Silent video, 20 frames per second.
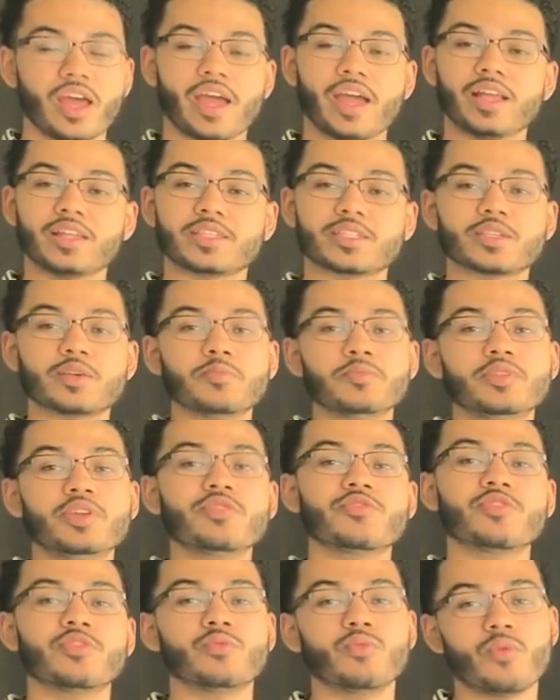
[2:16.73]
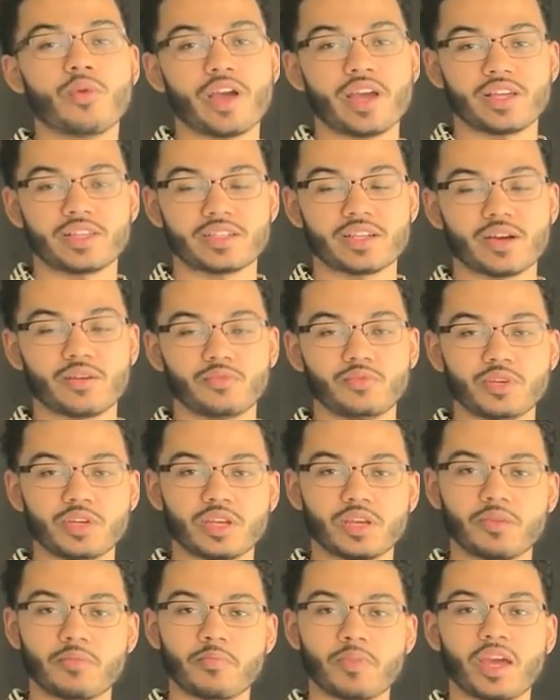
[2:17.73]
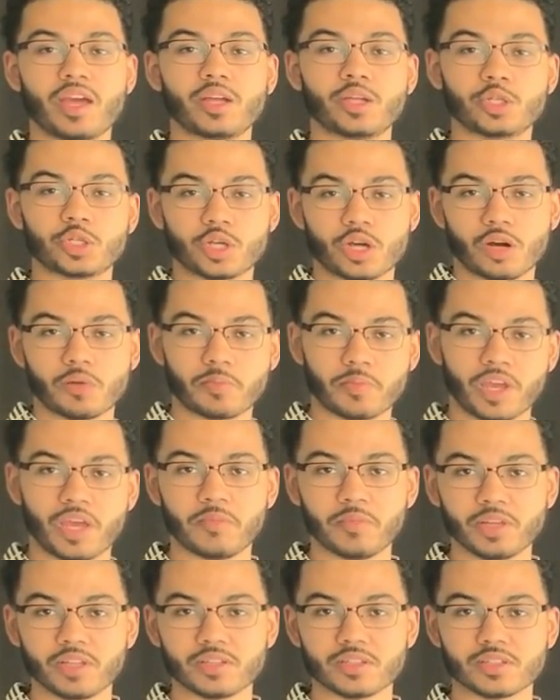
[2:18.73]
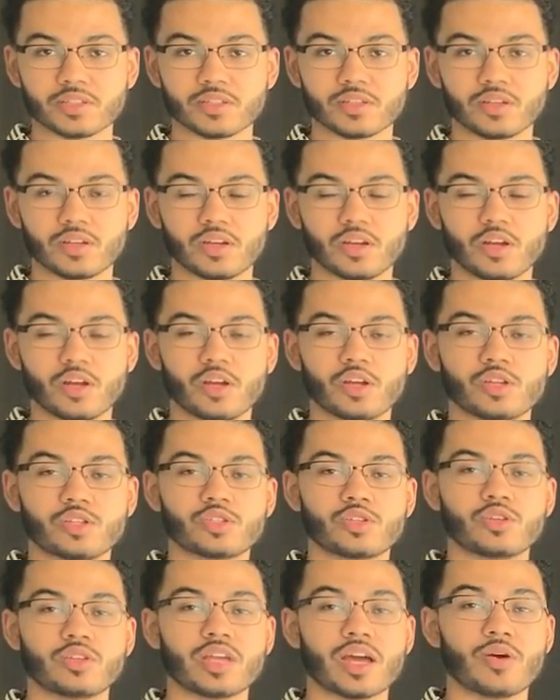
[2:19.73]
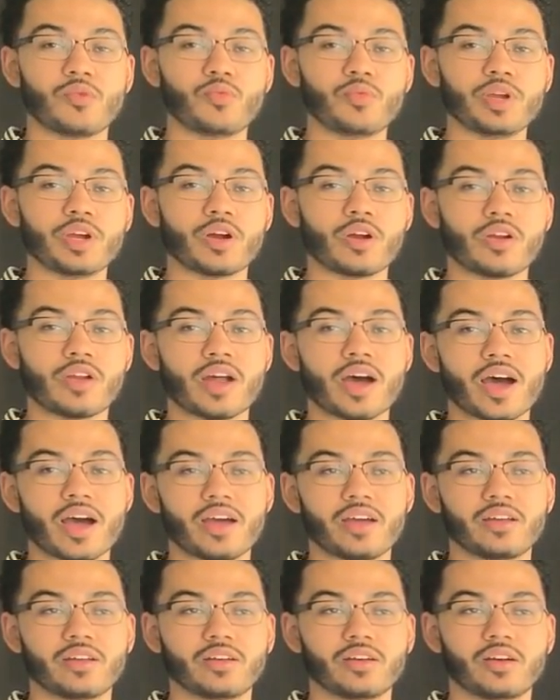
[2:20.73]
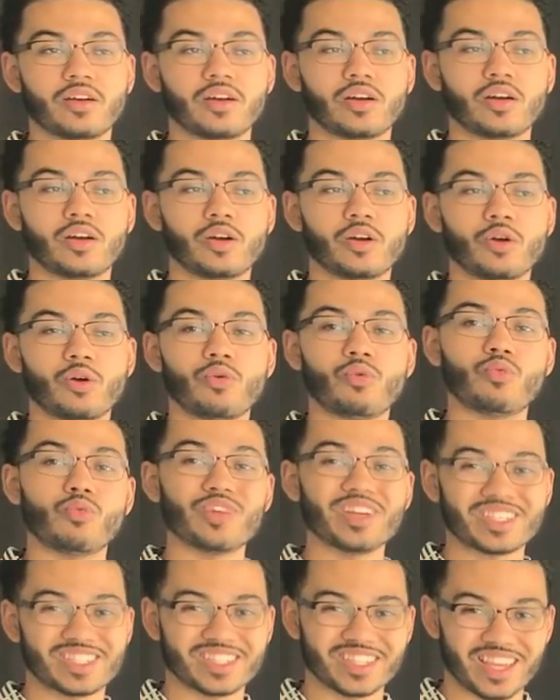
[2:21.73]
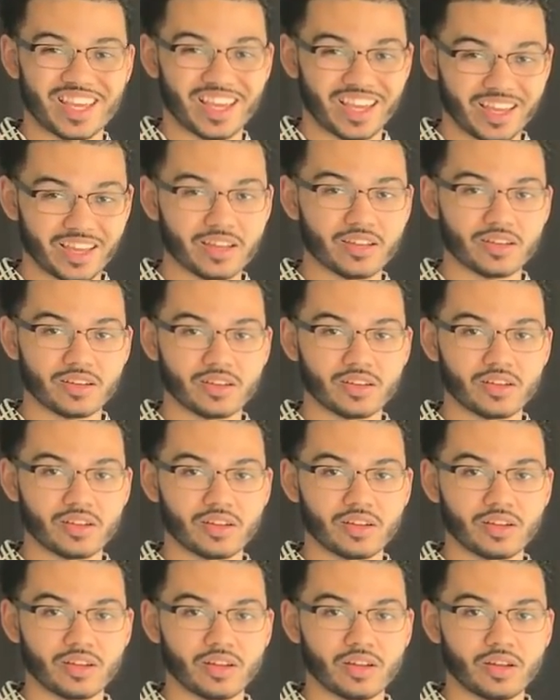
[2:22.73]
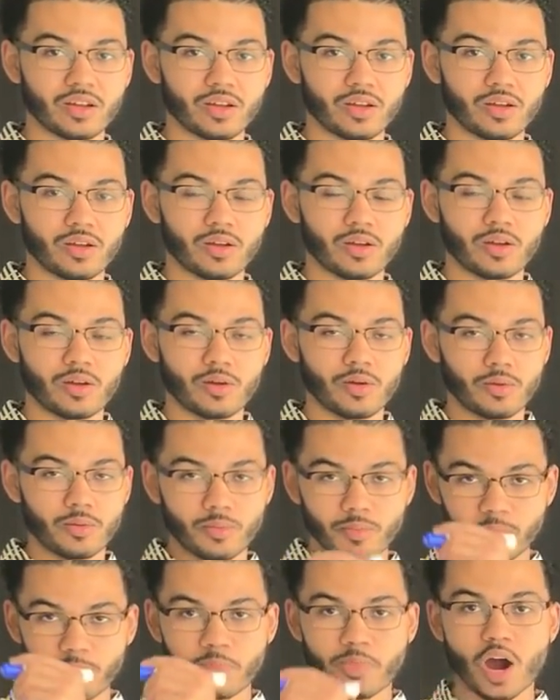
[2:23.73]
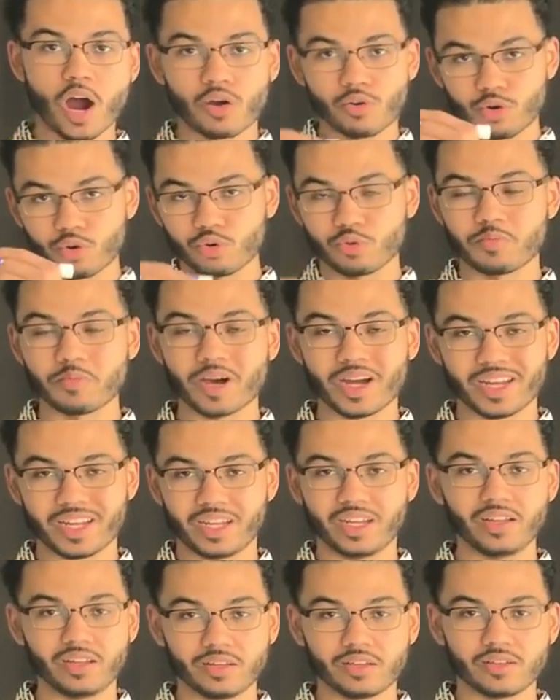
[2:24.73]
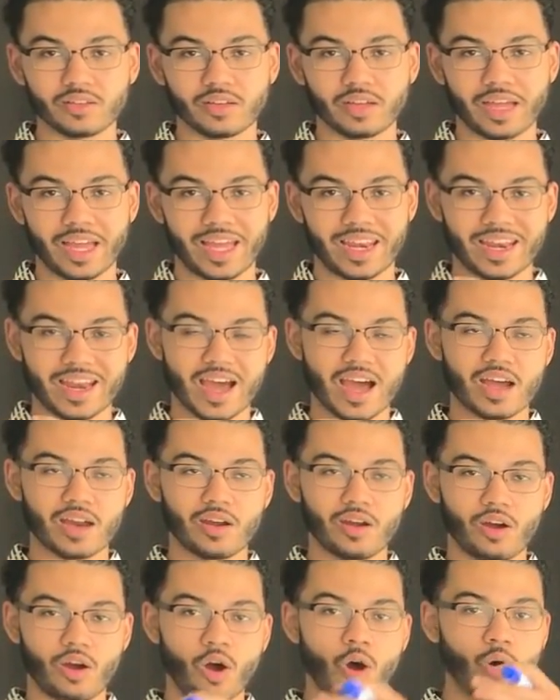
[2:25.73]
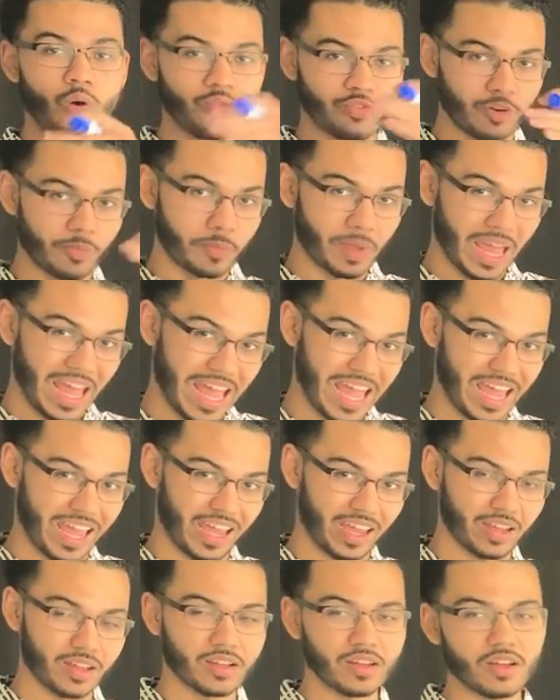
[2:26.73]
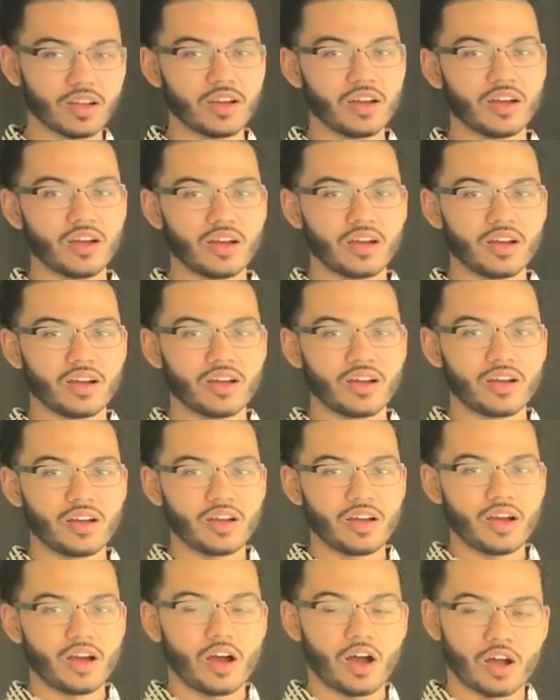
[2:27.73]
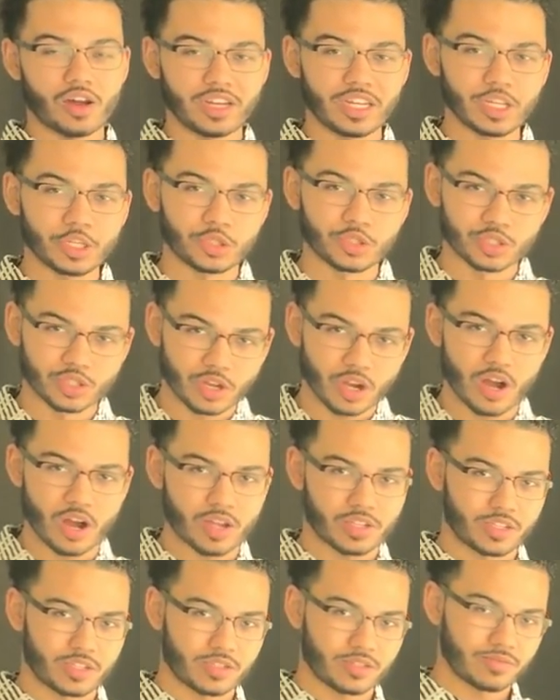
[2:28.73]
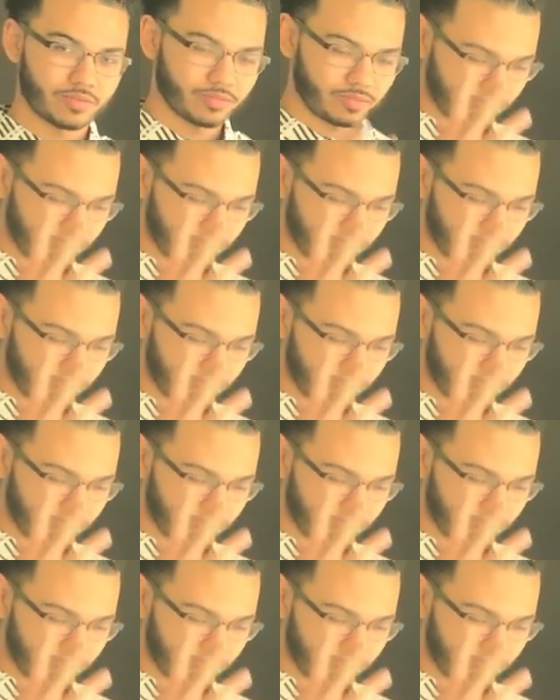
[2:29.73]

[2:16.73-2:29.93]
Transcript: and some different ways that we can make chunk payments so that we are not risking borrowed money and not overpaying on interest costs.